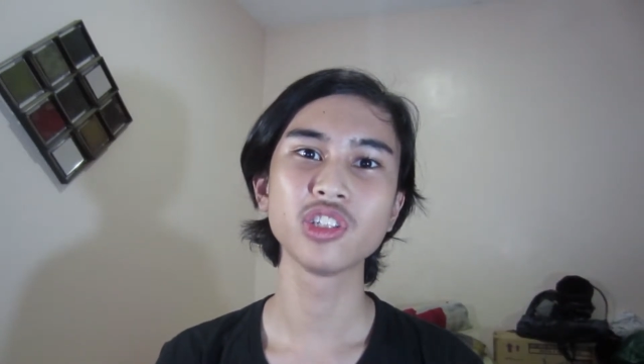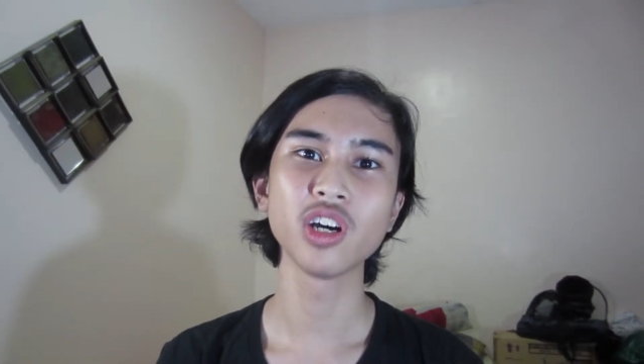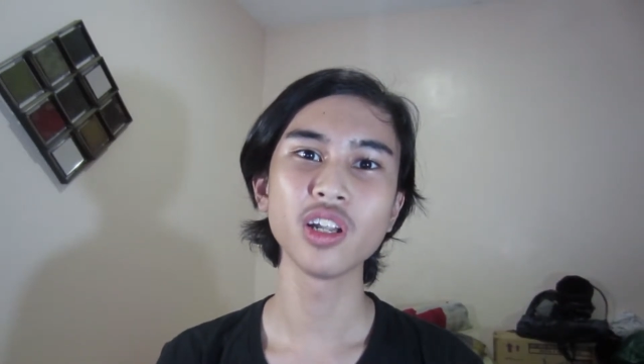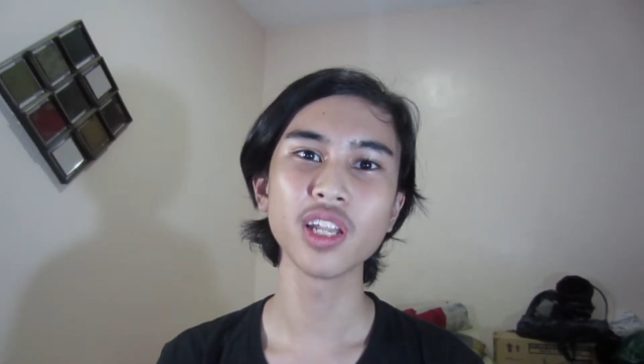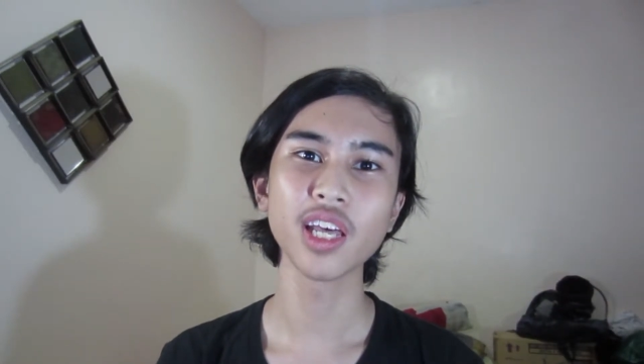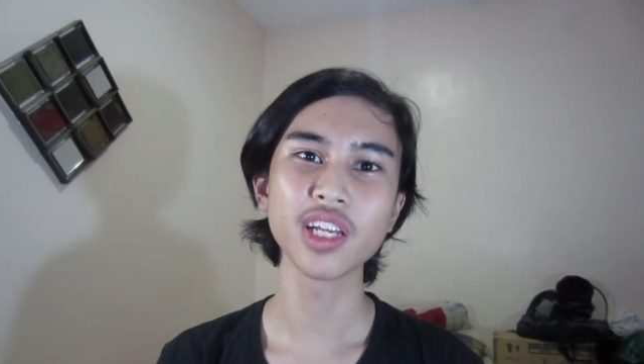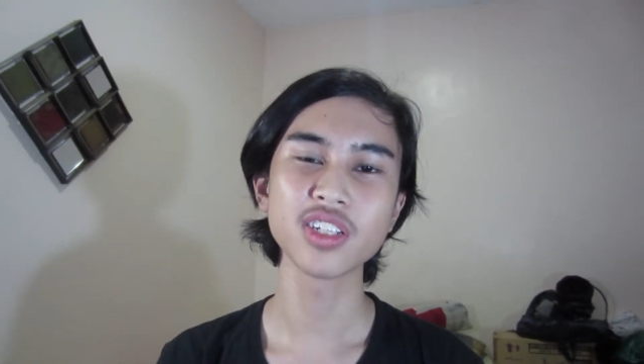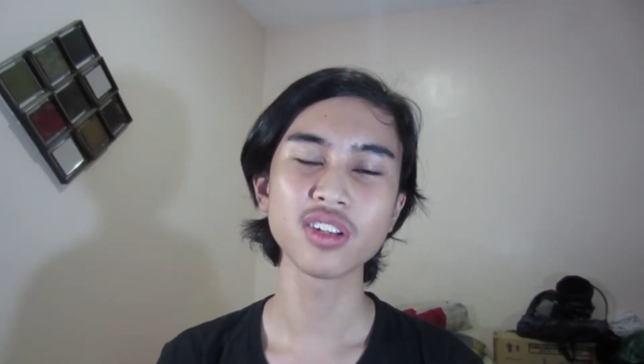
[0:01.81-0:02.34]

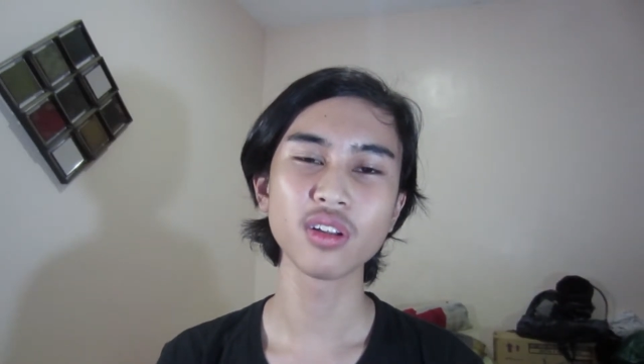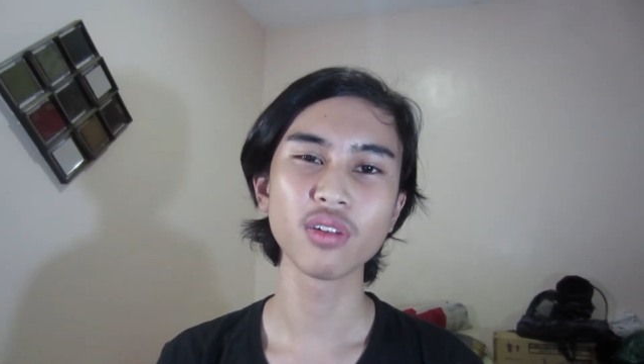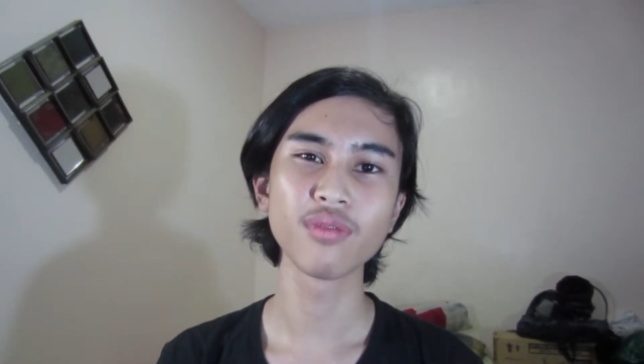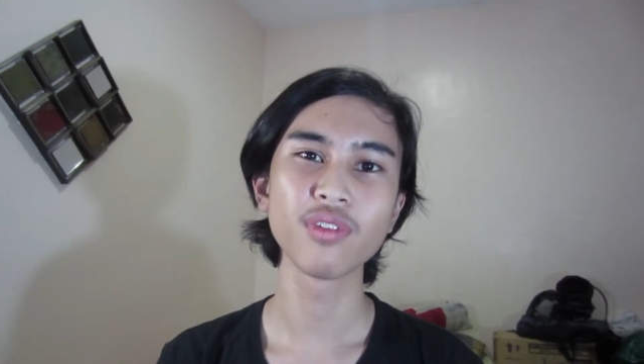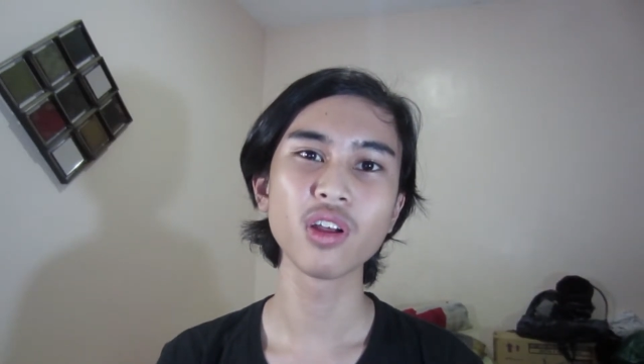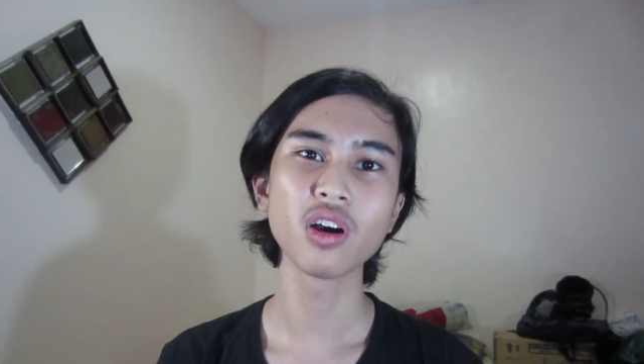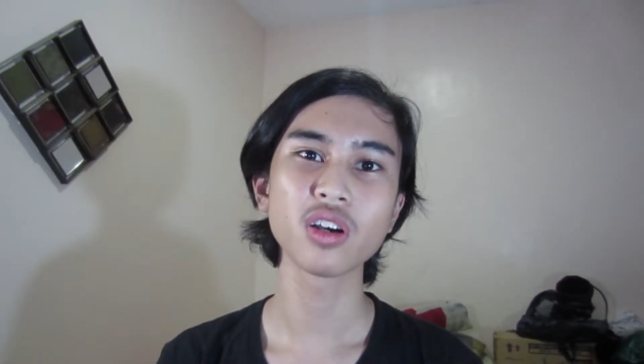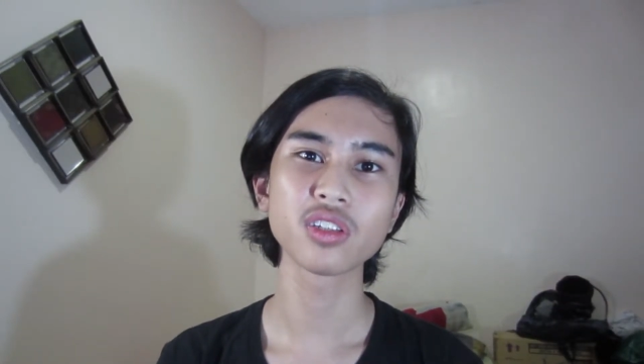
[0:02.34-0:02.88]

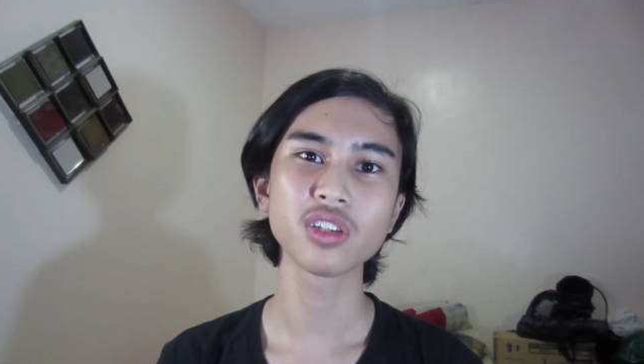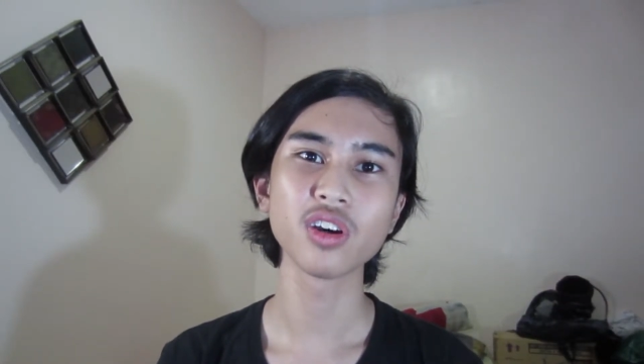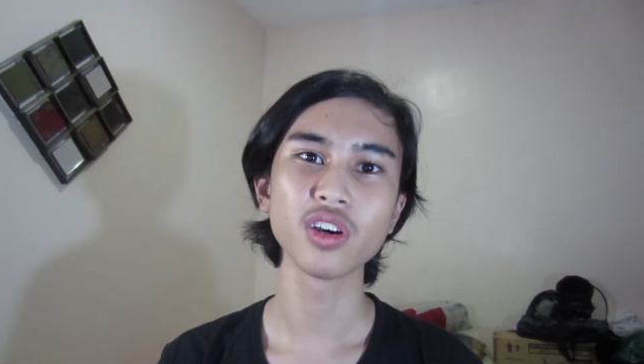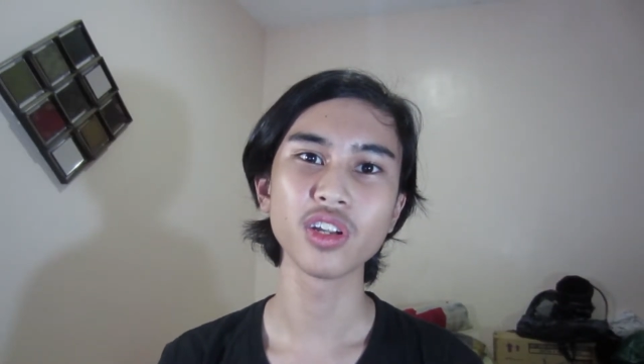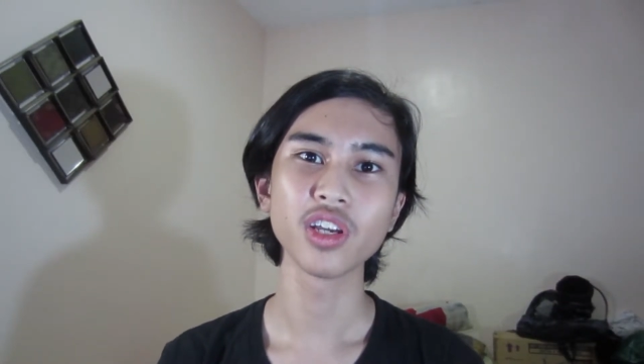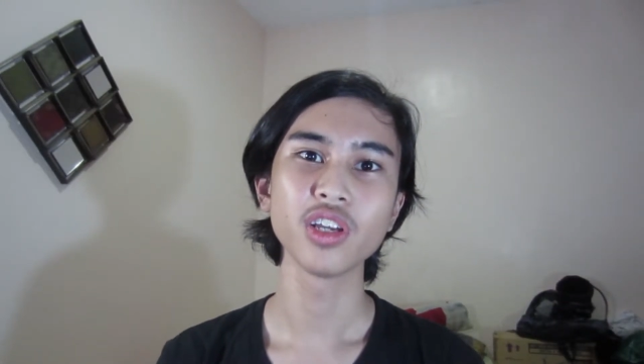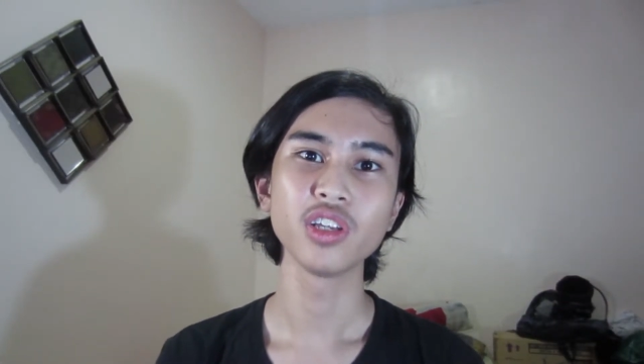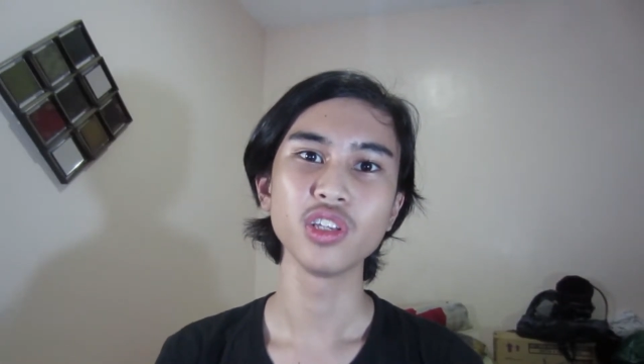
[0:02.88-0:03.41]
DonAngeloVlogs
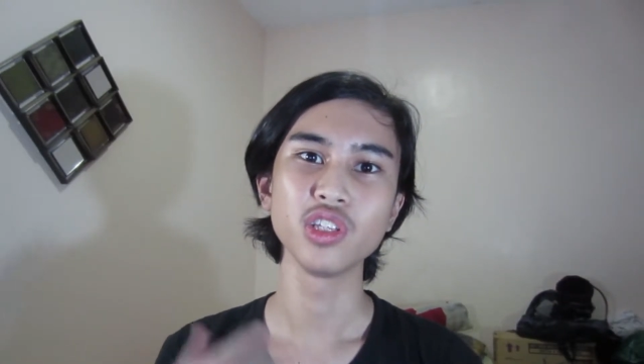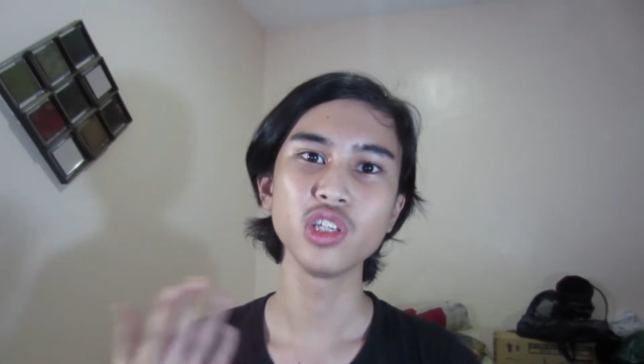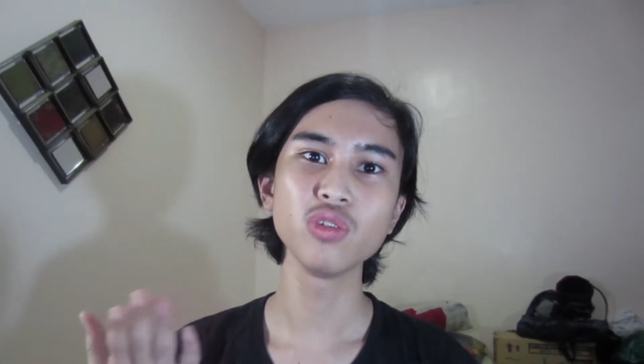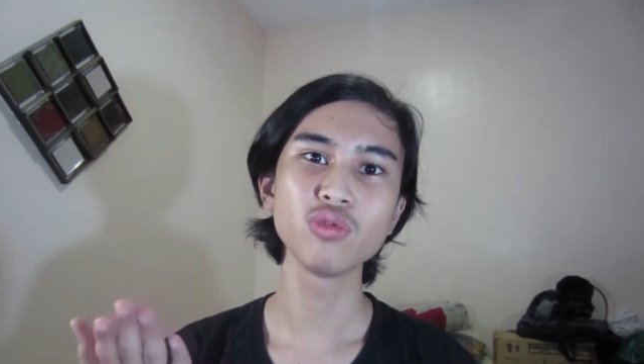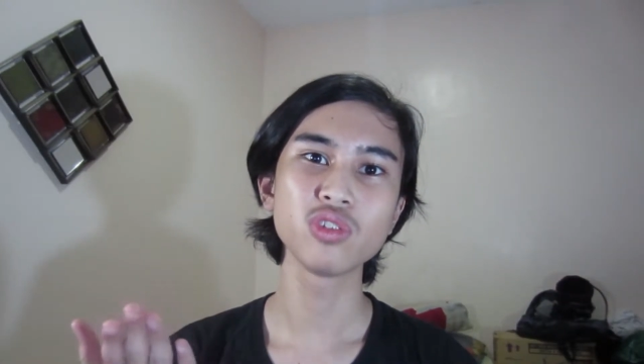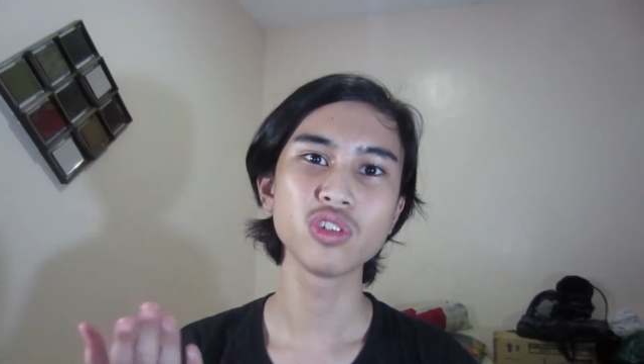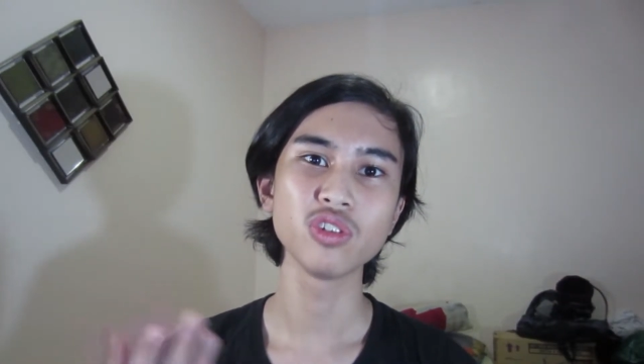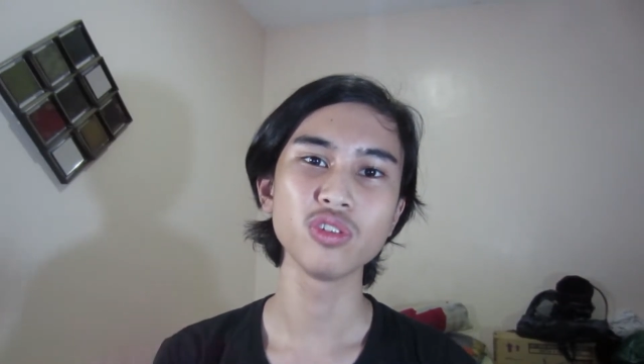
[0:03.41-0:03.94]
on
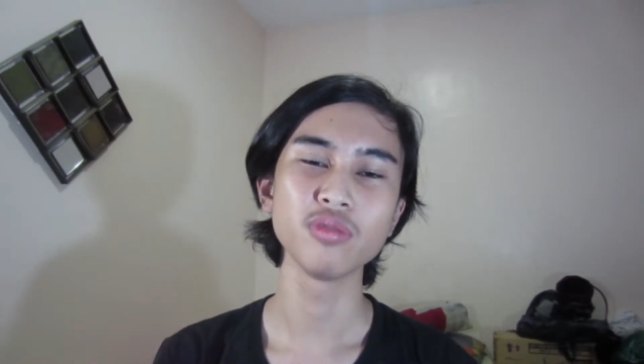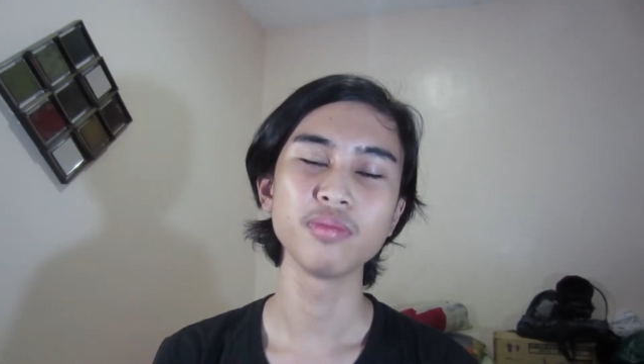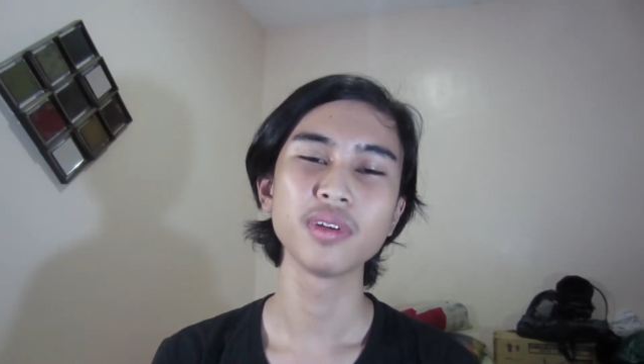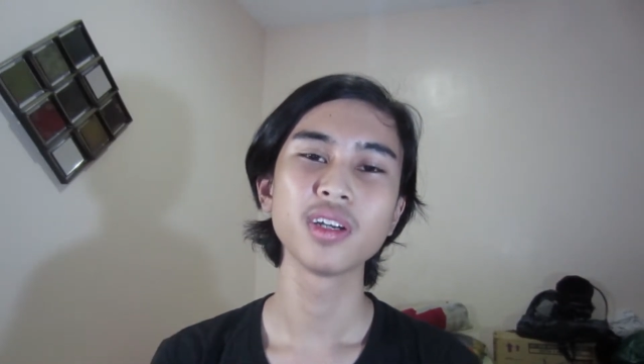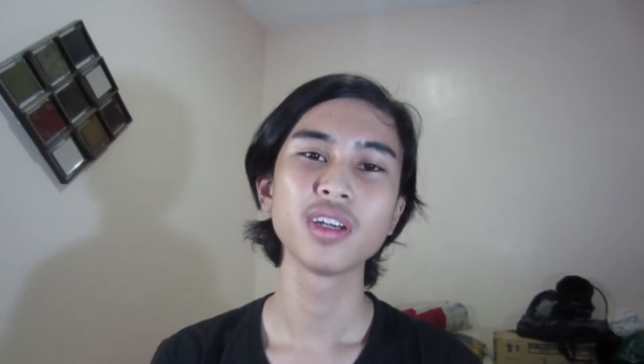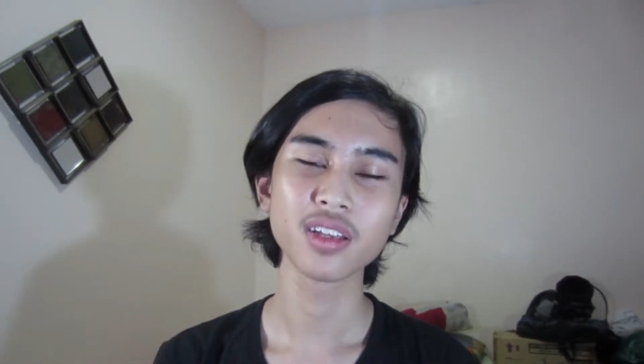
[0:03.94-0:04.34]
YouTube.